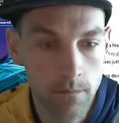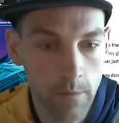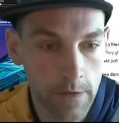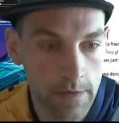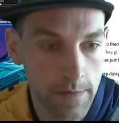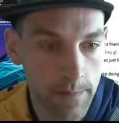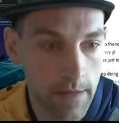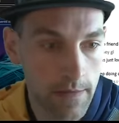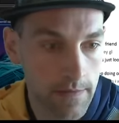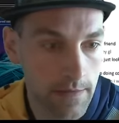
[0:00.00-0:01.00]
And deep
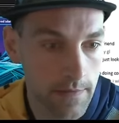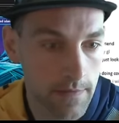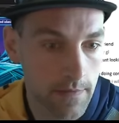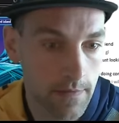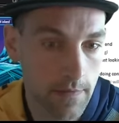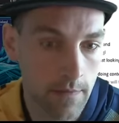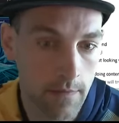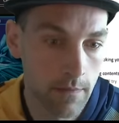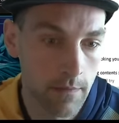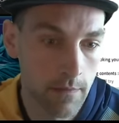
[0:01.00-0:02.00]
analysis.
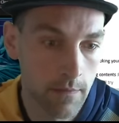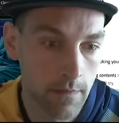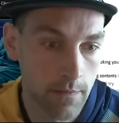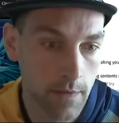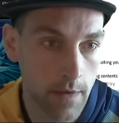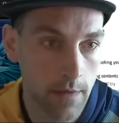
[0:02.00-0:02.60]
Draw.